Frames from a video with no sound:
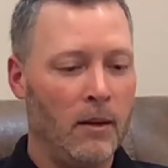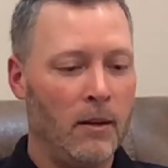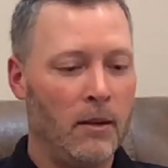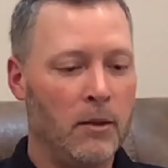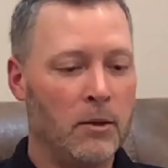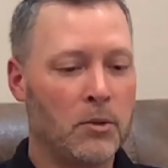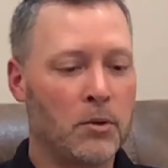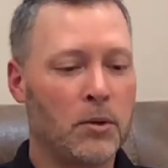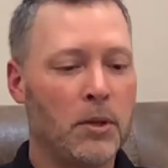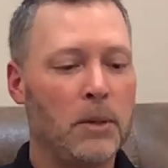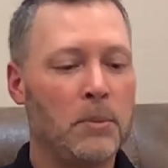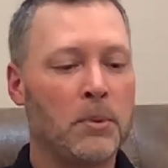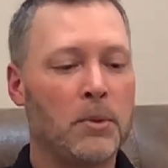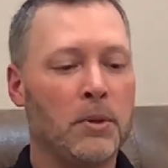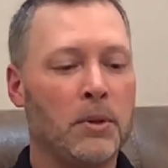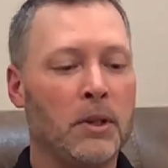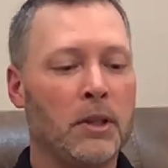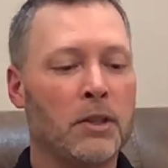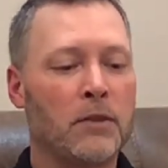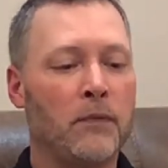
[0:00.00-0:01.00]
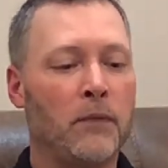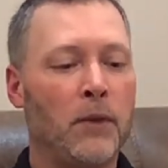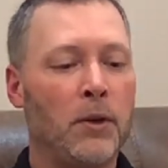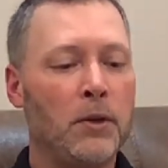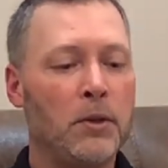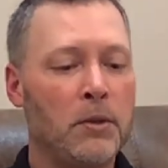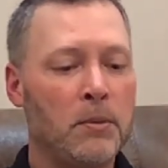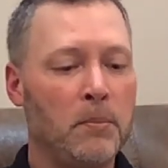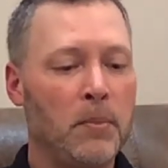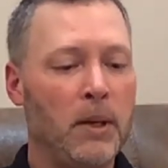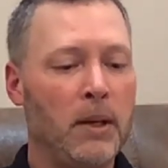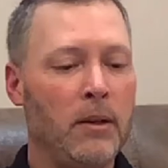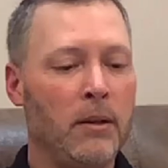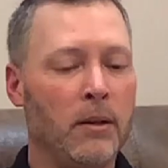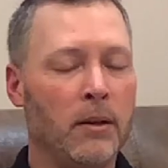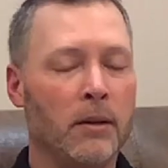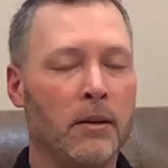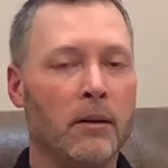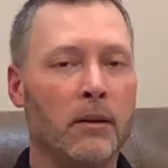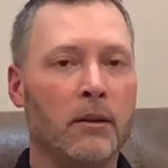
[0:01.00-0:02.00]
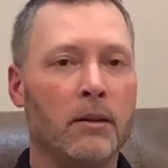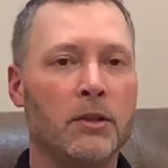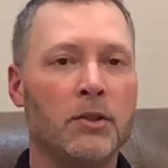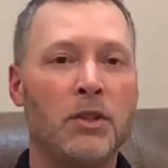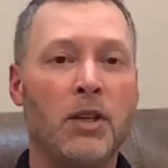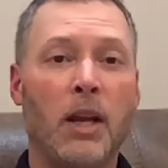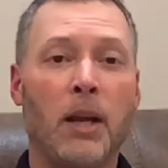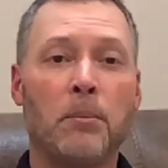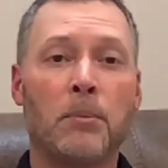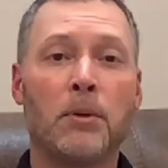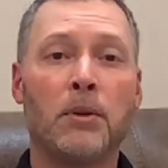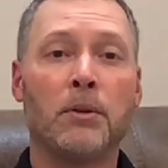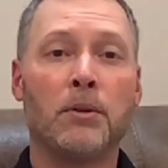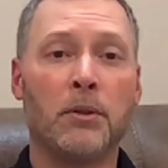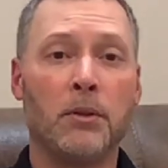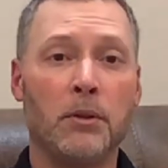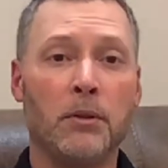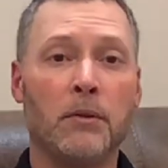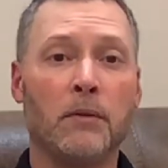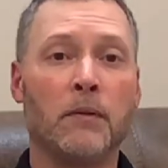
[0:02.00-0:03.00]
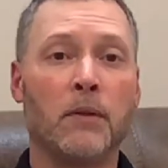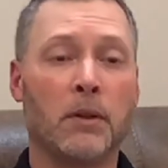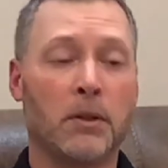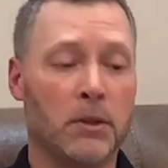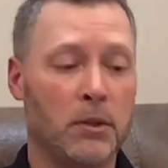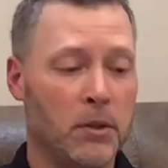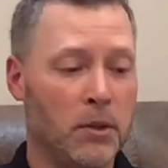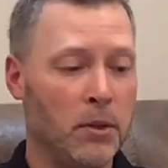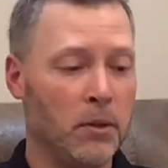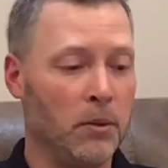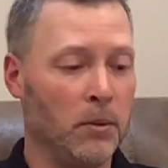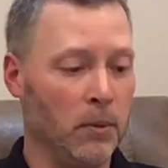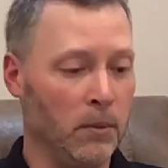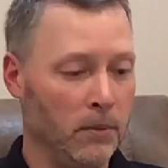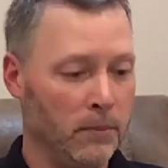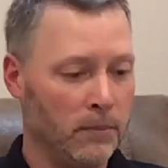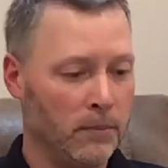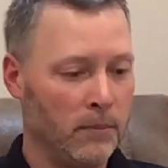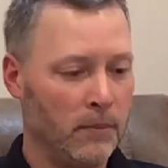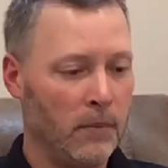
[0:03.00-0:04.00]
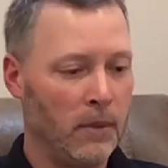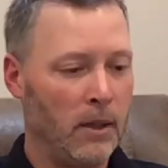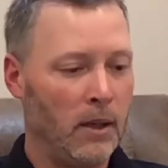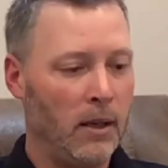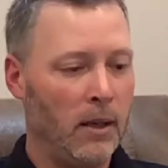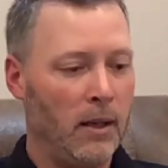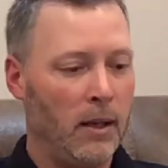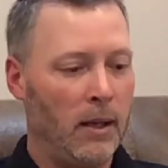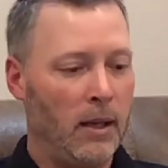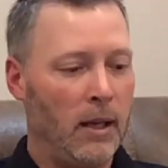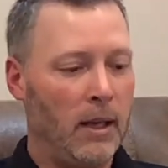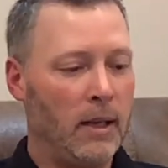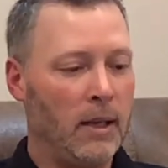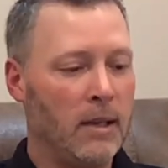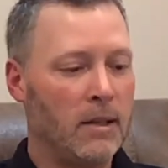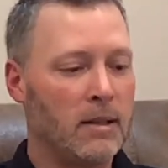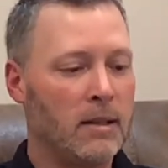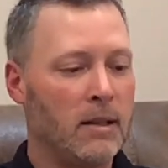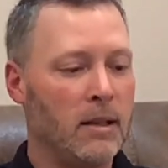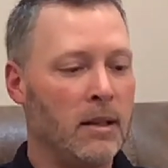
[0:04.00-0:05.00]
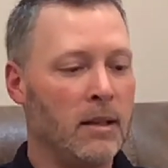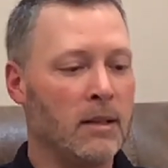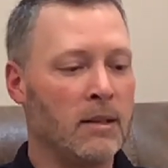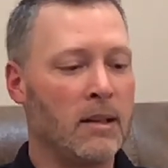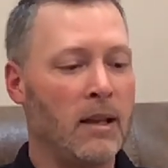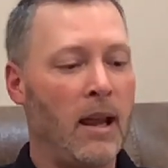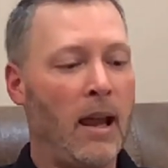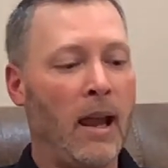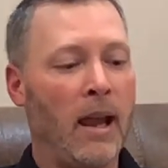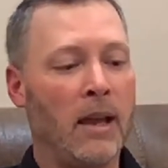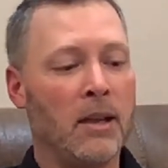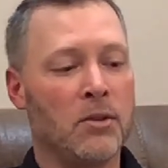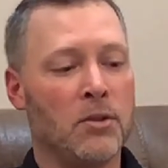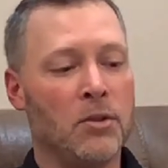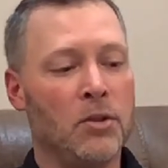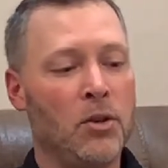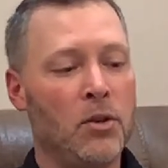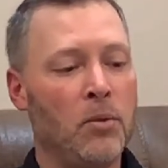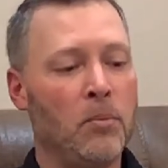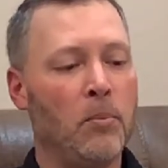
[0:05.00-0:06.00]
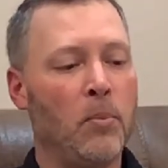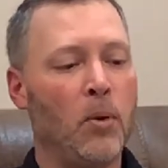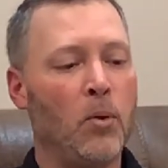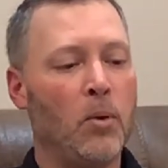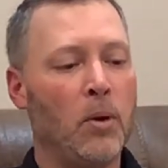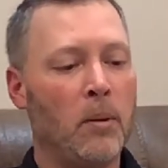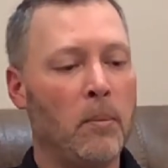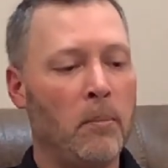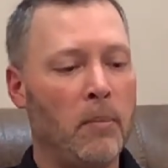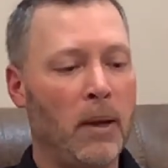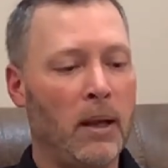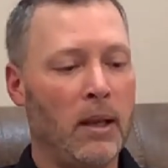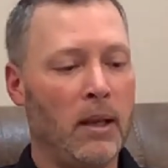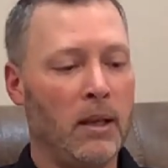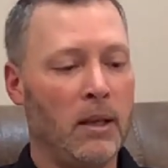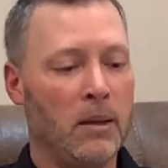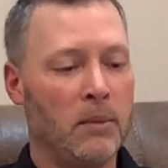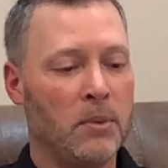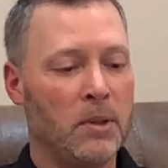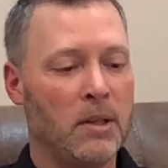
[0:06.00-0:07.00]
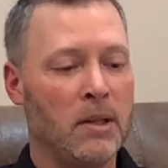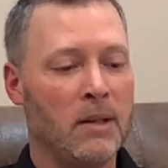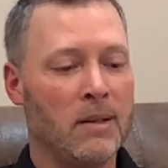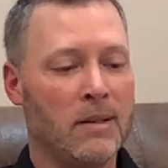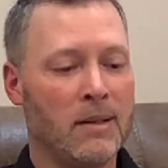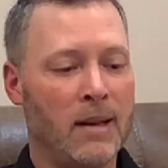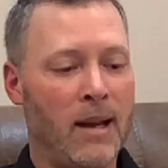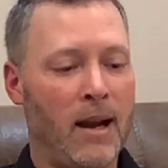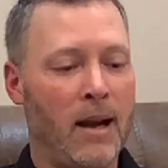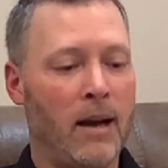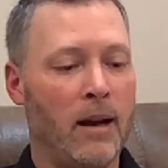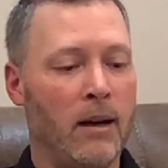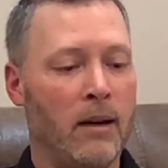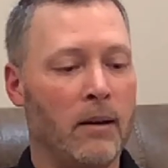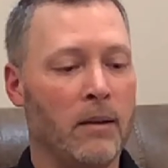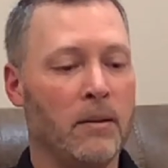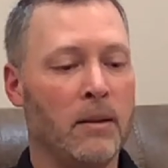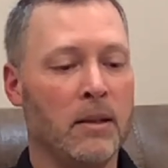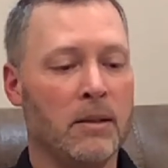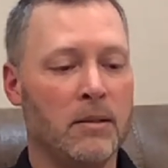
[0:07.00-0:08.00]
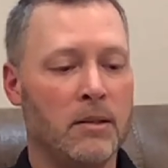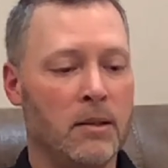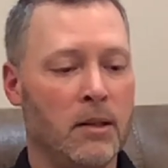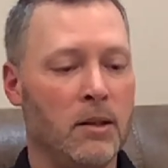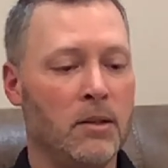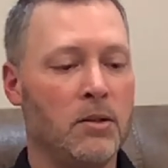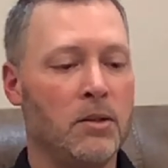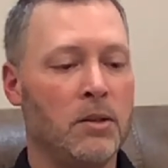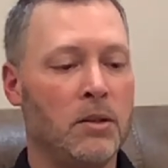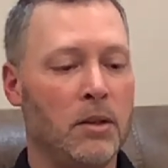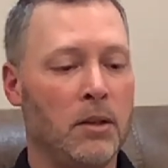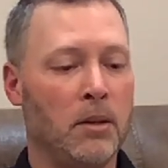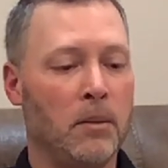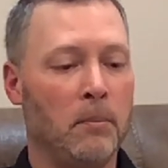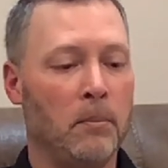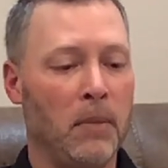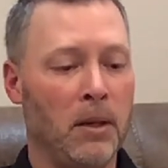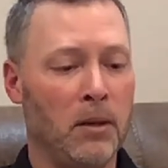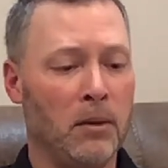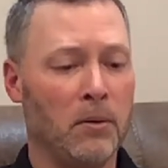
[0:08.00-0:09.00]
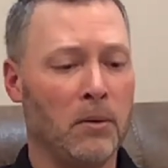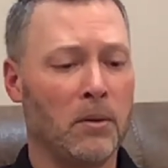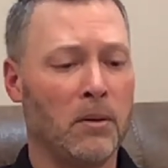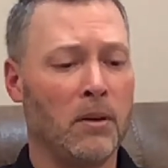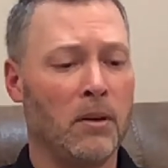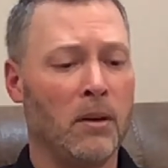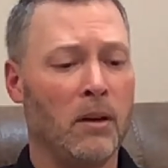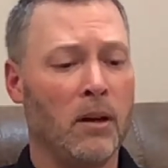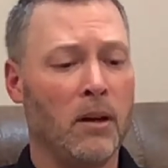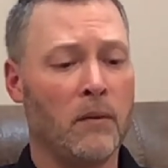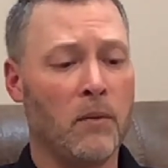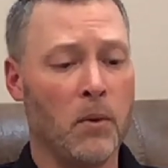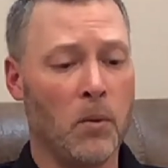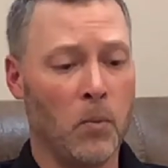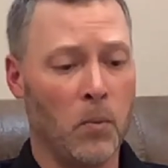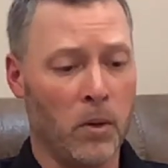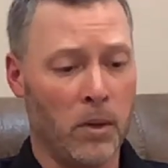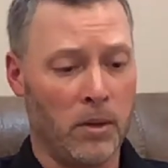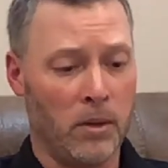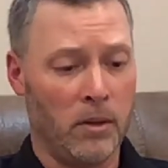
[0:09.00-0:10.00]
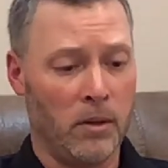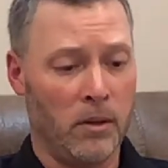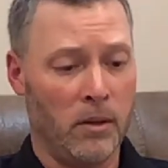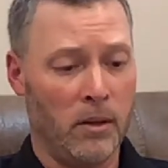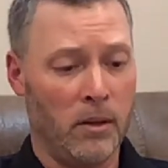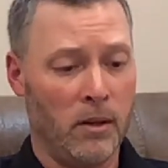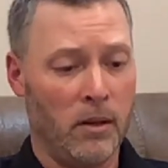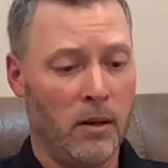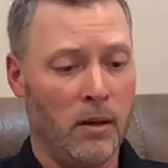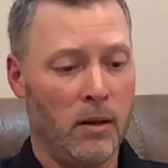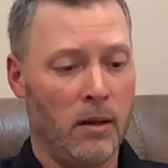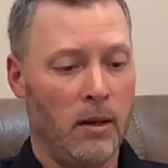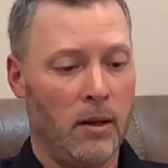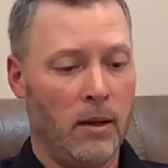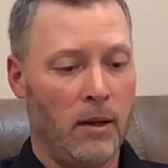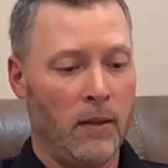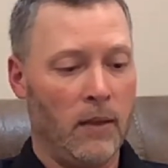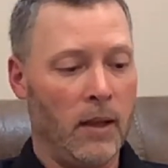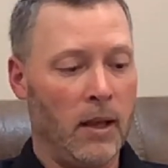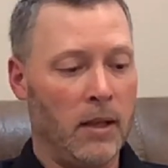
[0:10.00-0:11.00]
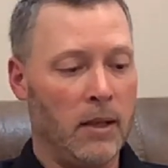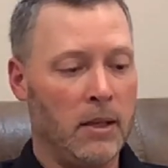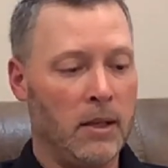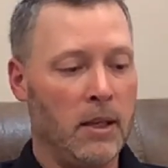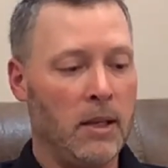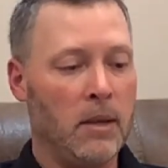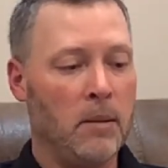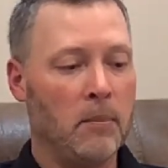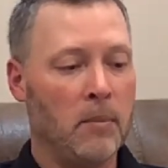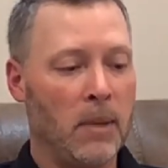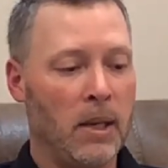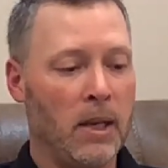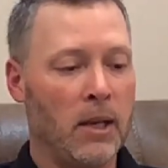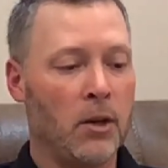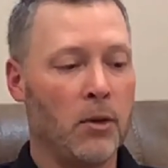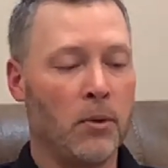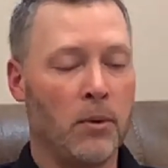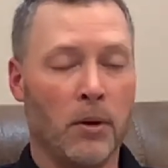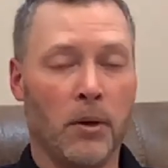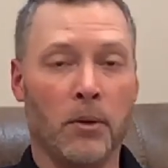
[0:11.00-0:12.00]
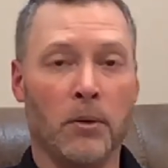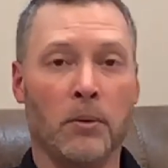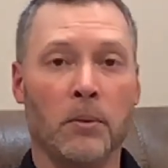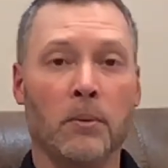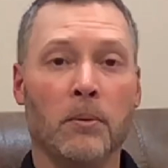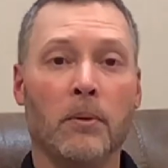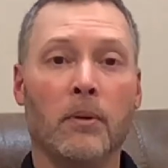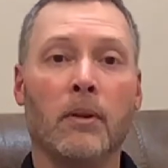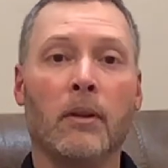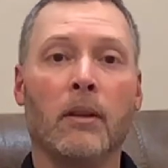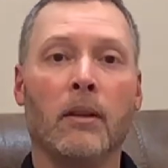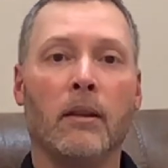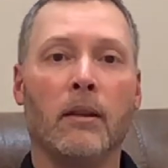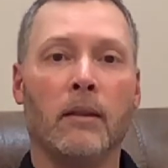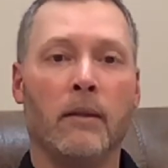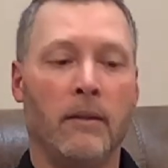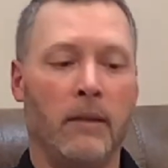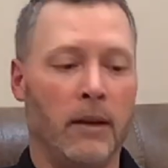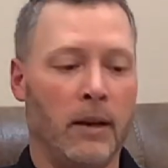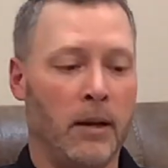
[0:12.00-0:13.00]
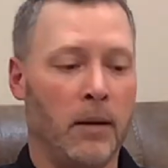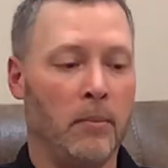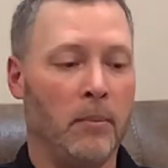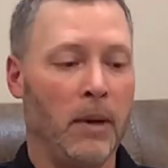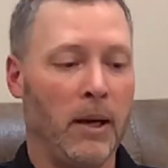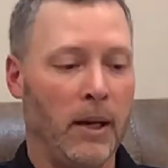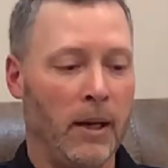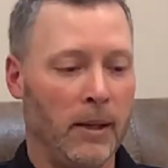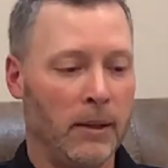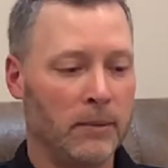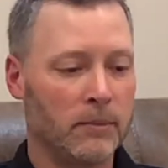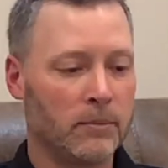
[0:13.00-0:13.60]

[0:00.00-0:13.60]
The scripture is 1 Peter chapter 2 verse 2. And it says, As newborn babes desire the sincere milk of the word, that ye may grow thereby.